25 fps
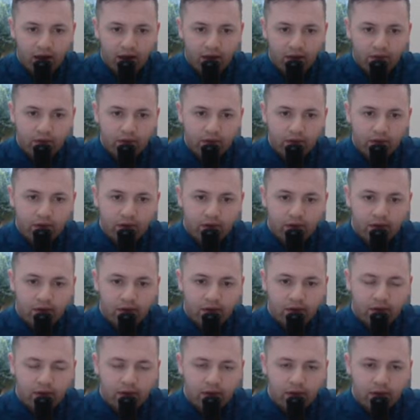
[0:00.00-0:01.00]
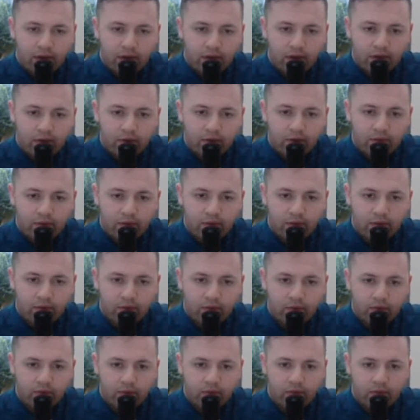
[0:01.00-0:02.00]

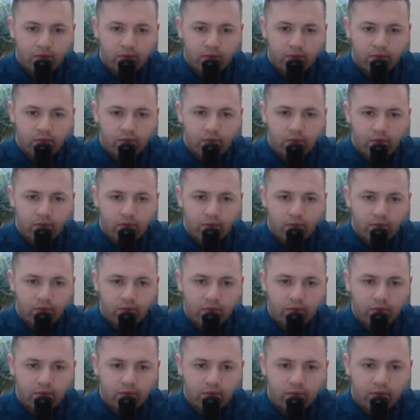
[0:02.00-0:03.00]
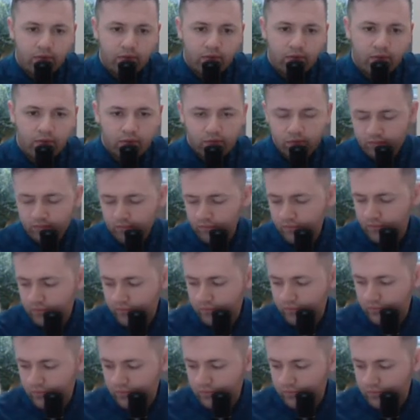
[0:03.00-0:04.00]

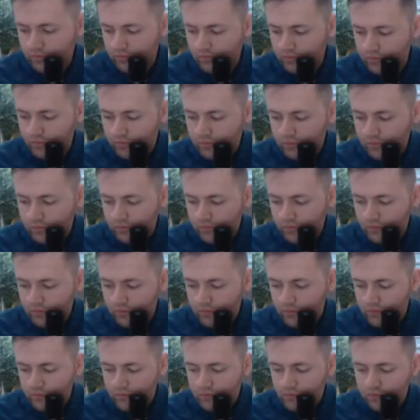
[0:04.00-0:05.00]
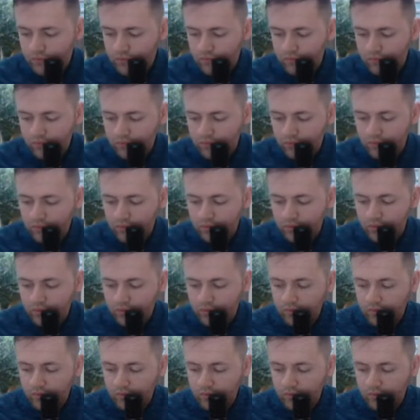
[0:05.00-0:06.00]

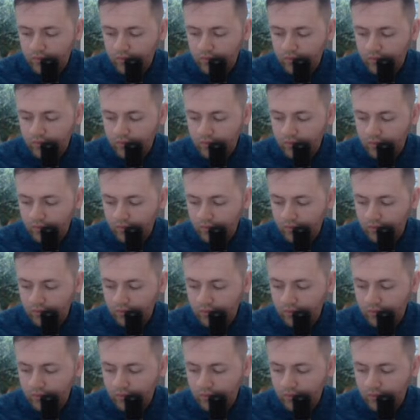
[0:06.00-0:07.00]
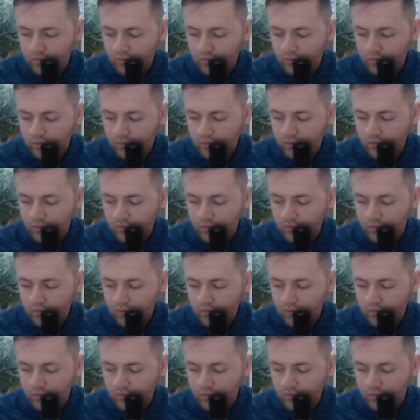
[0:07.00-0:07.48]
No words are spoken by the person on screen.